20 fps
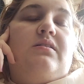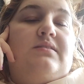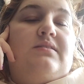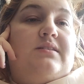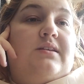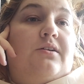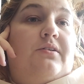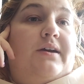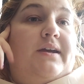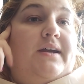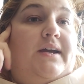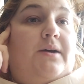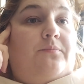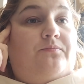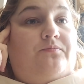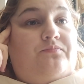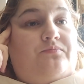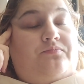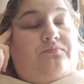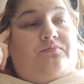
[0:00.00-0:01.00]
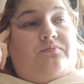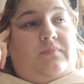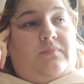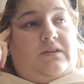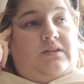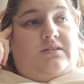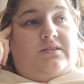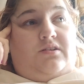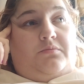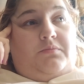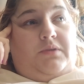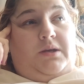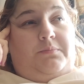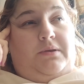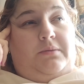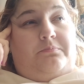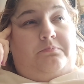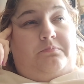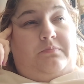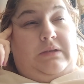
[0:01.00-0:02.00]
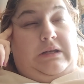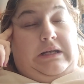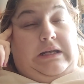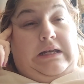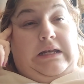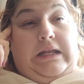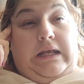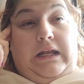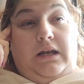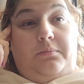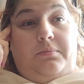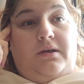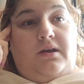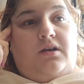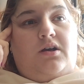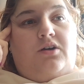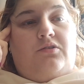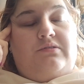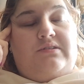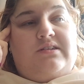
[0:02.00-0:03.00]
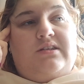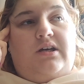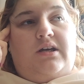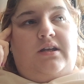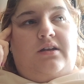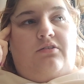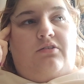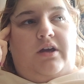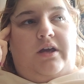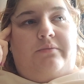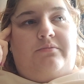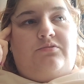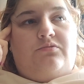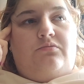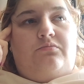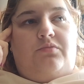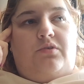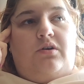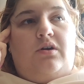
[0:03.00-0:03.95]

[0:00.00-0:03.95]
So I am. So there might be a little bit of coinciding Graeme's one,